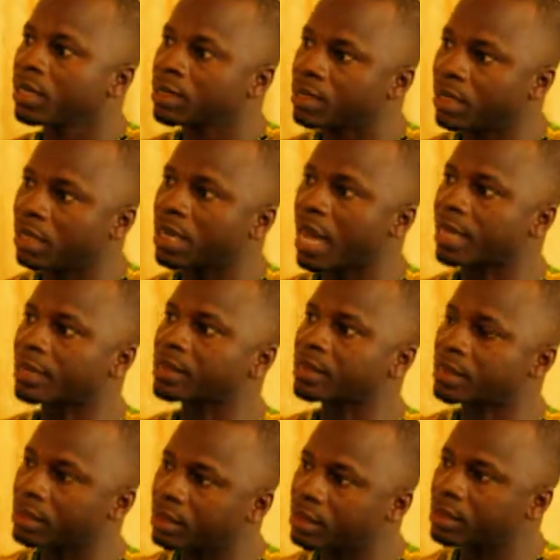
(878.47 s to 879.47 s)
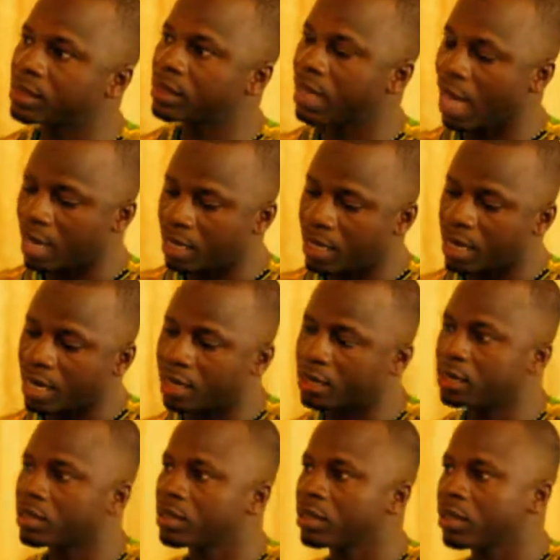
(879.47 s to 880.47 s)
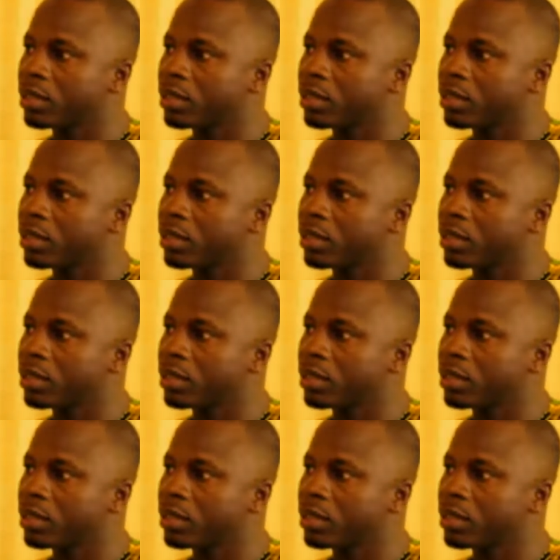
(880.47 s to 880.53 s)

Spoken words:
say that since Ghanaian